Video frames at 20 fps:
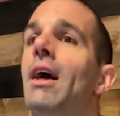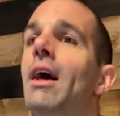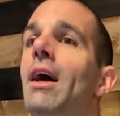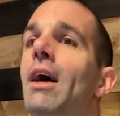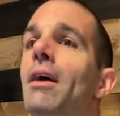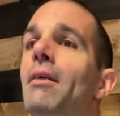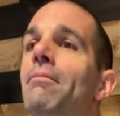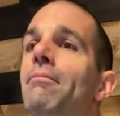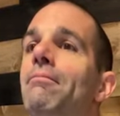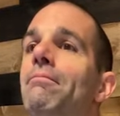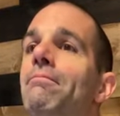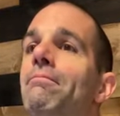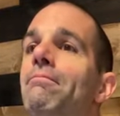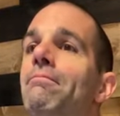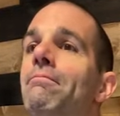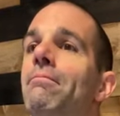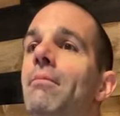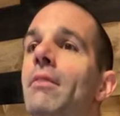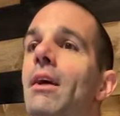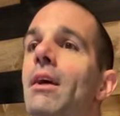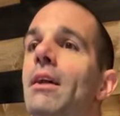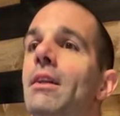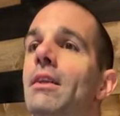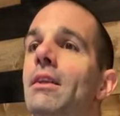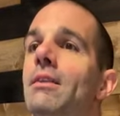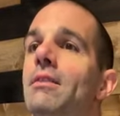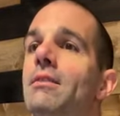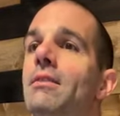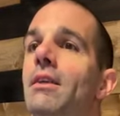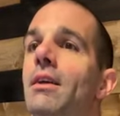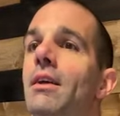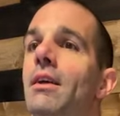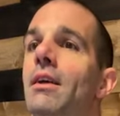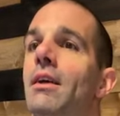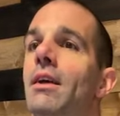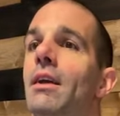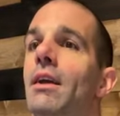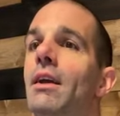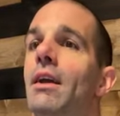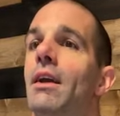Let's
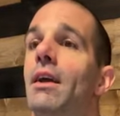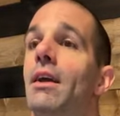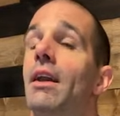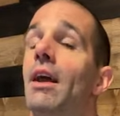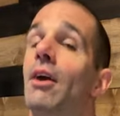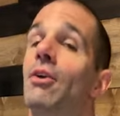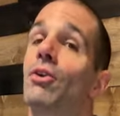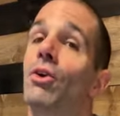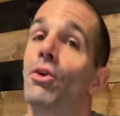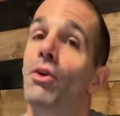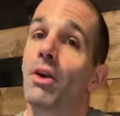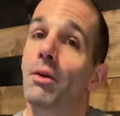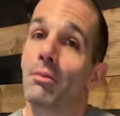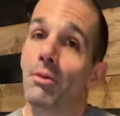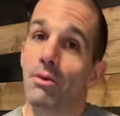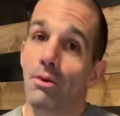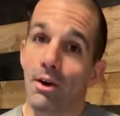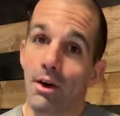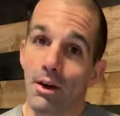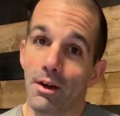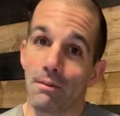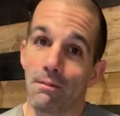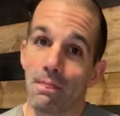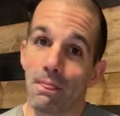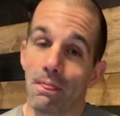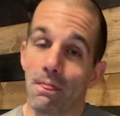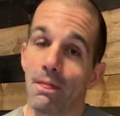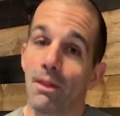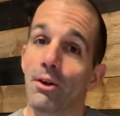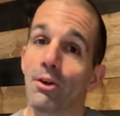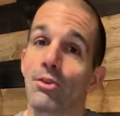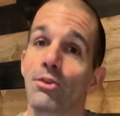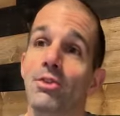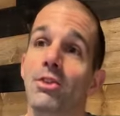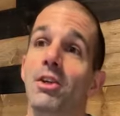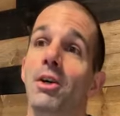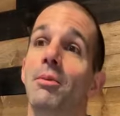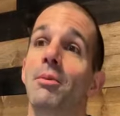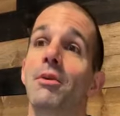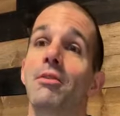see. Now, don't get me wrong. There'll
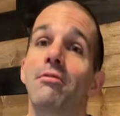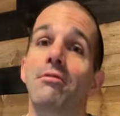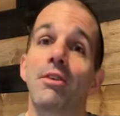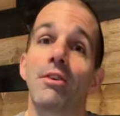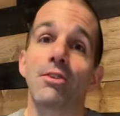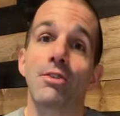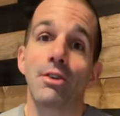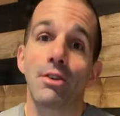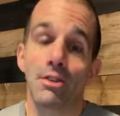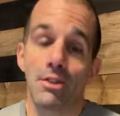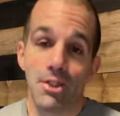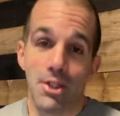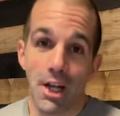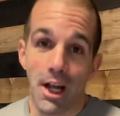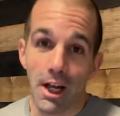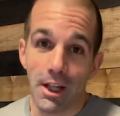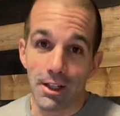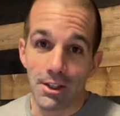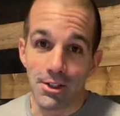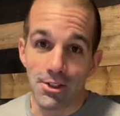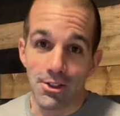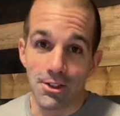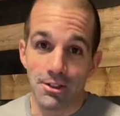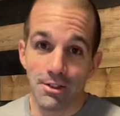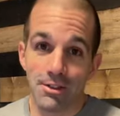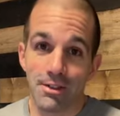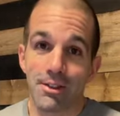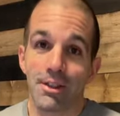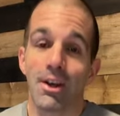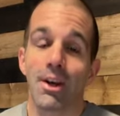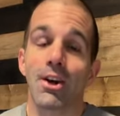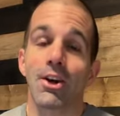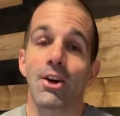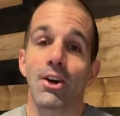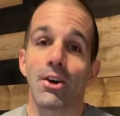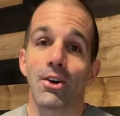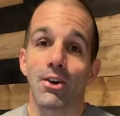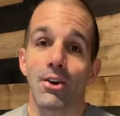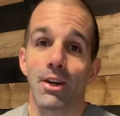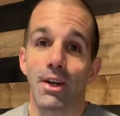still be physical challenges
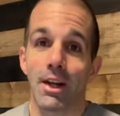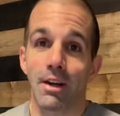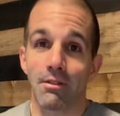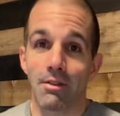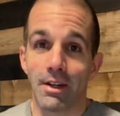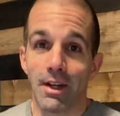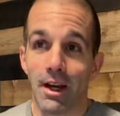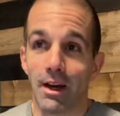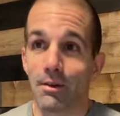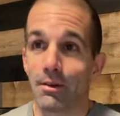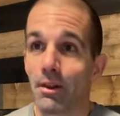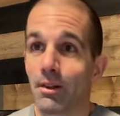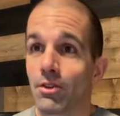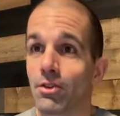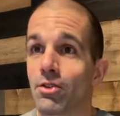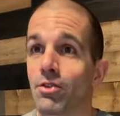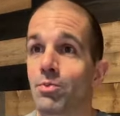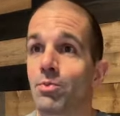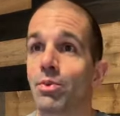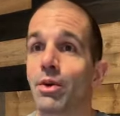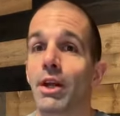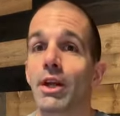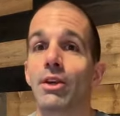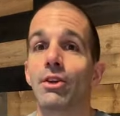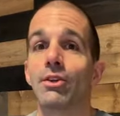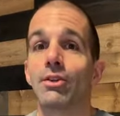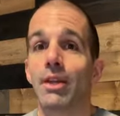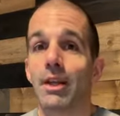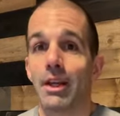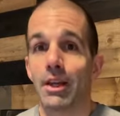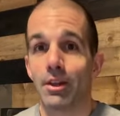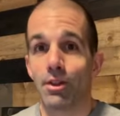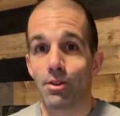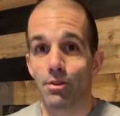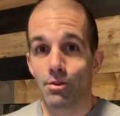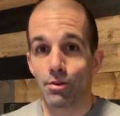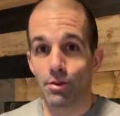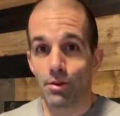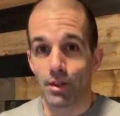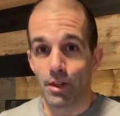occurring every now and then, sprinkled
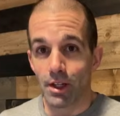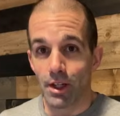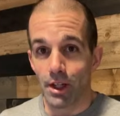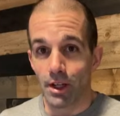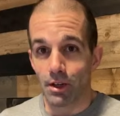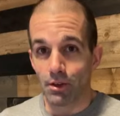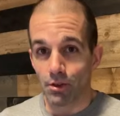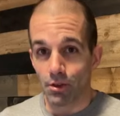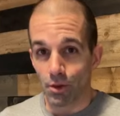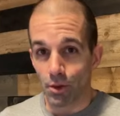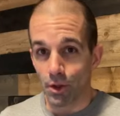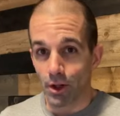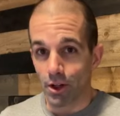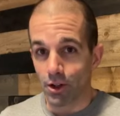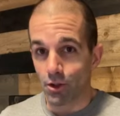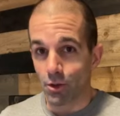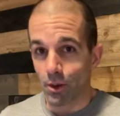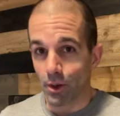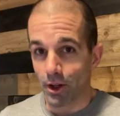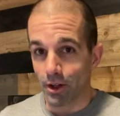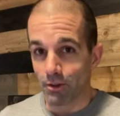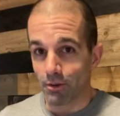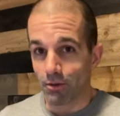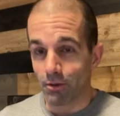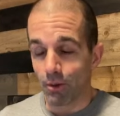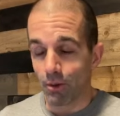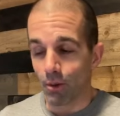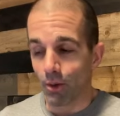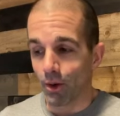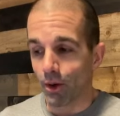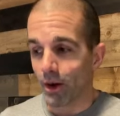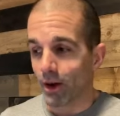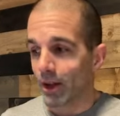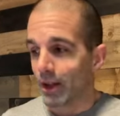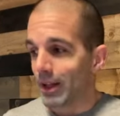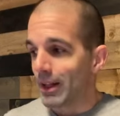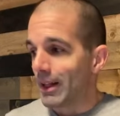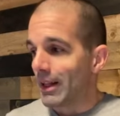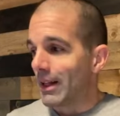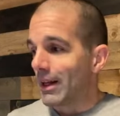in through the year 2024.
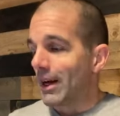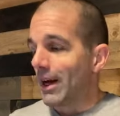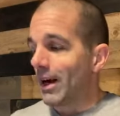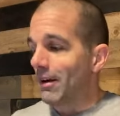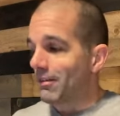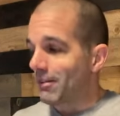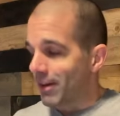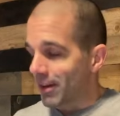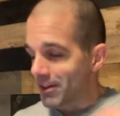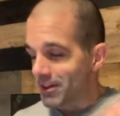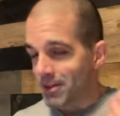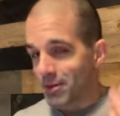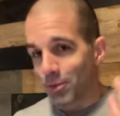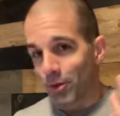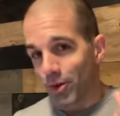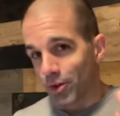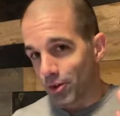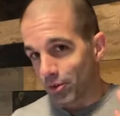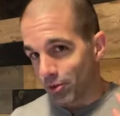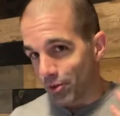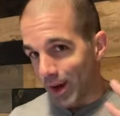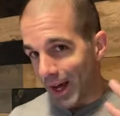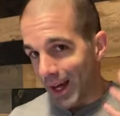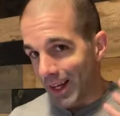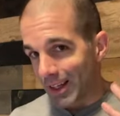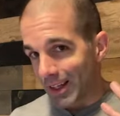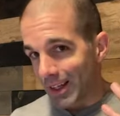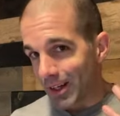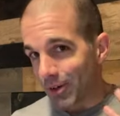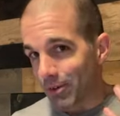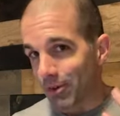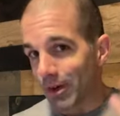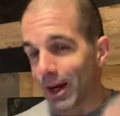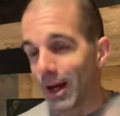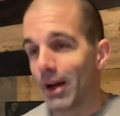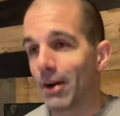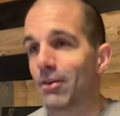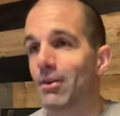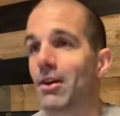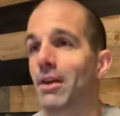I've got some ones rattling
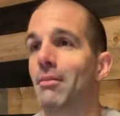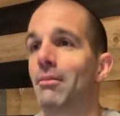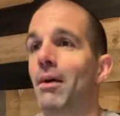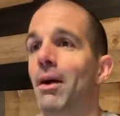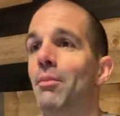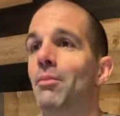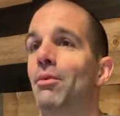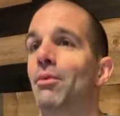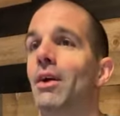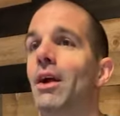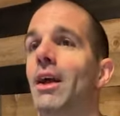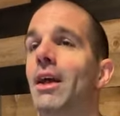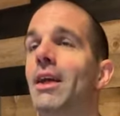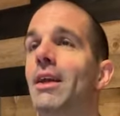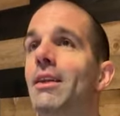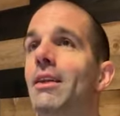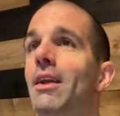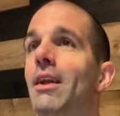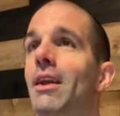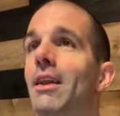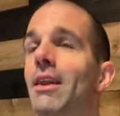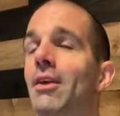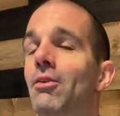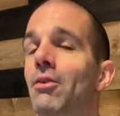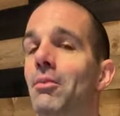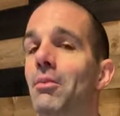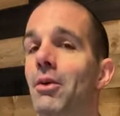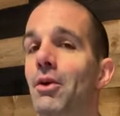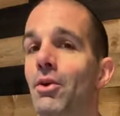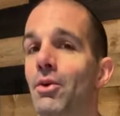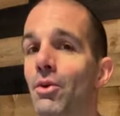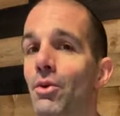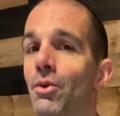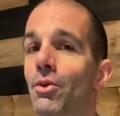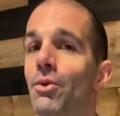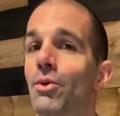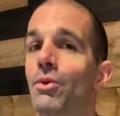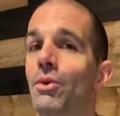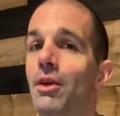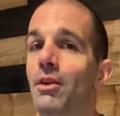around in my brain that I think would be
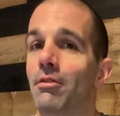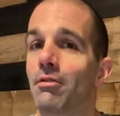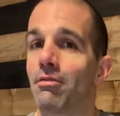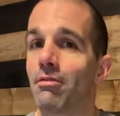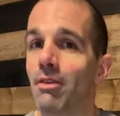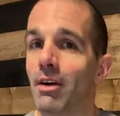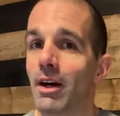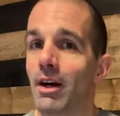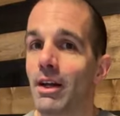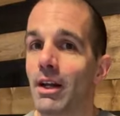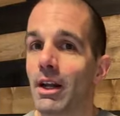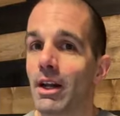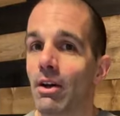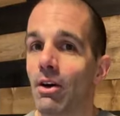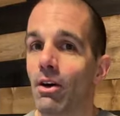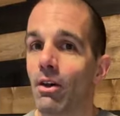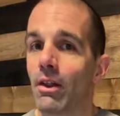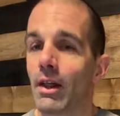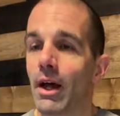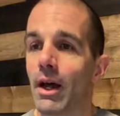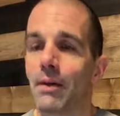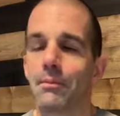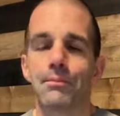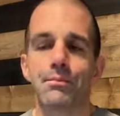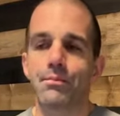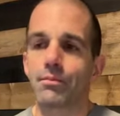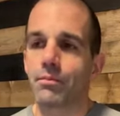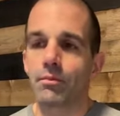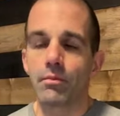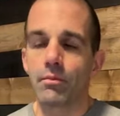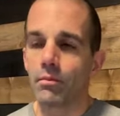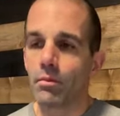cool and fun and all that.